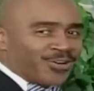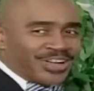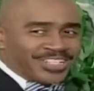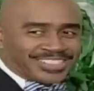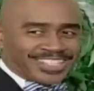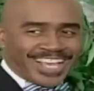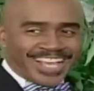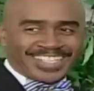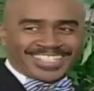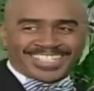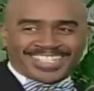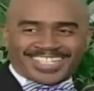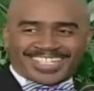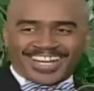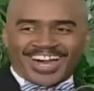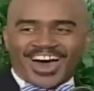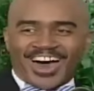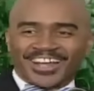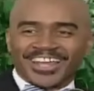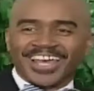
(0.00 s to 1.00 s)
Glory to
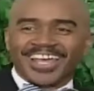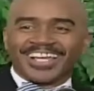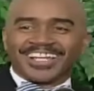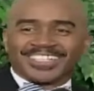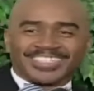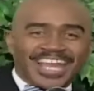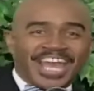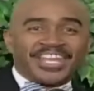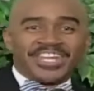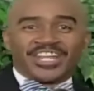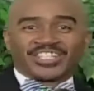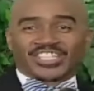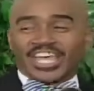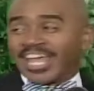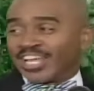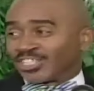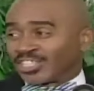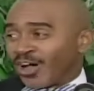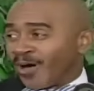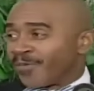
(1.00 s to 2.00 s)
God. That's Didn't right. they
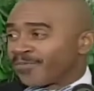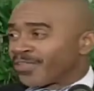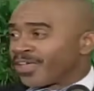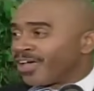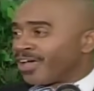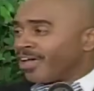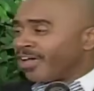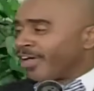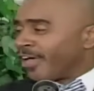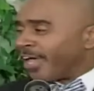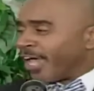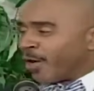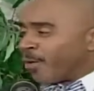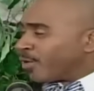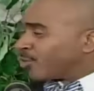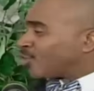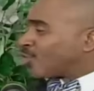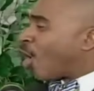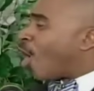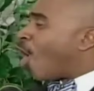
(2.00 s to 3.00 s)
say so? That's right. He was